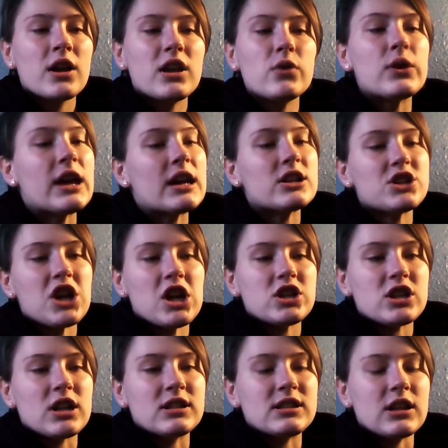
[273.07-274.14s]
You can't
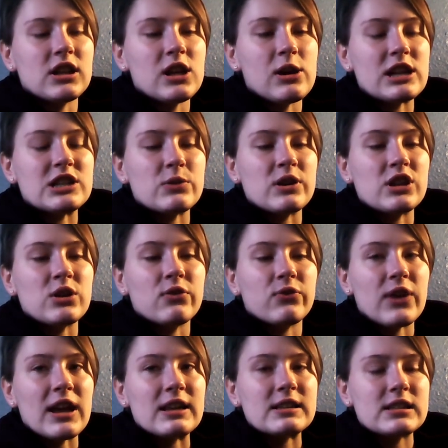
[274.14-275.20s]
change it until you get to a new
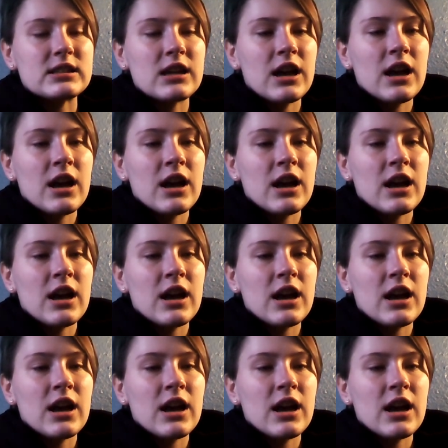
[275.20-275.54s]
phase.